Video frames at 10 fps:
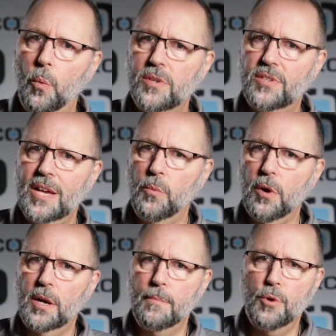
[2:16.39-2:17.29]
We said
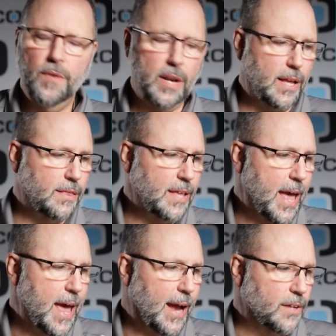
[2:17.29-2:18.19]
we're going to move it in the
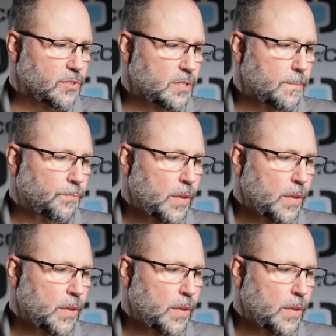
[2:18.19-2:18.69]
X,